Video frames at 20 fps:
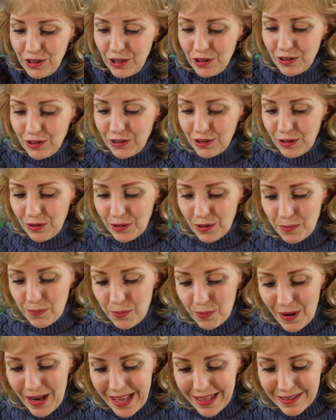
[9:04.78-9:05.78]
soda
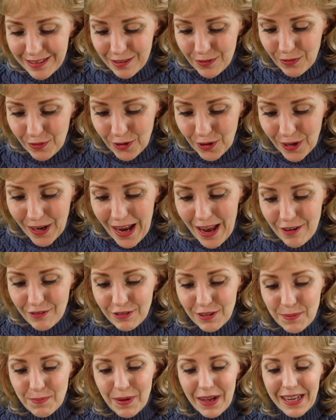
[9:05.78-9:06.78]
breads for
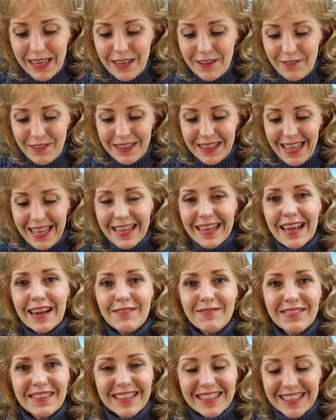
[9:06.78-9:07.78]
everybody when they
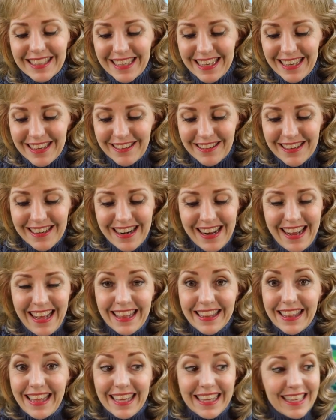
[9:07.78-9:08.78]
come to dinner.
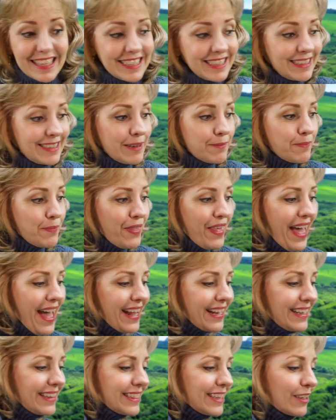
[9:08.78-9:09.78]
They can dip
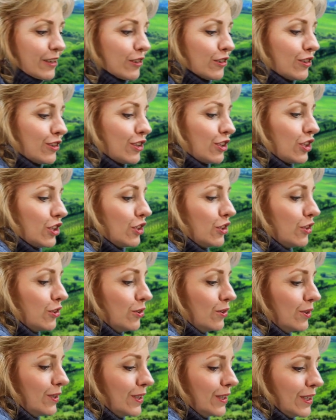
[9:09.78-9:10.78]
that in their
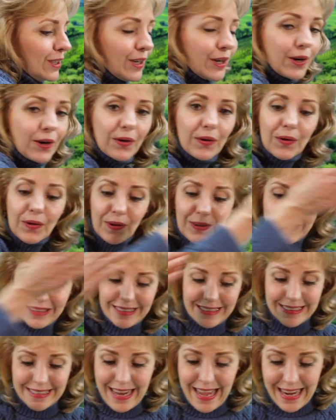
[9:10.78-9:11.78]
stew, or
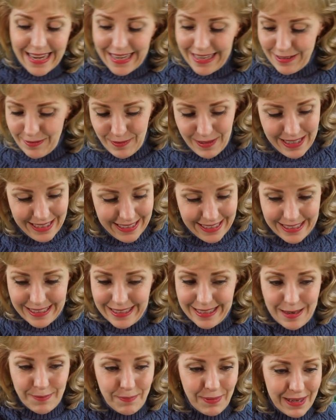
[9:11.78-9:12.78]
tonight we can
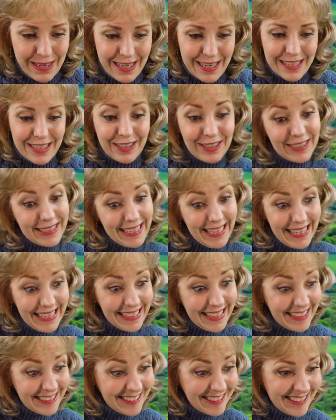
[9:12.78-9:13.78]
dip it in your
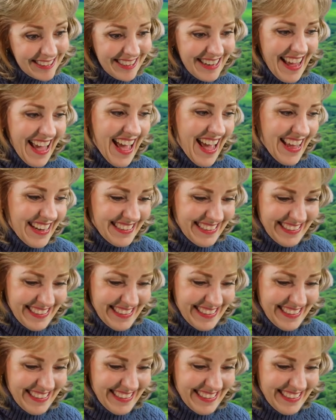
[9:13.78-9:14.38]
Guinness, Ted.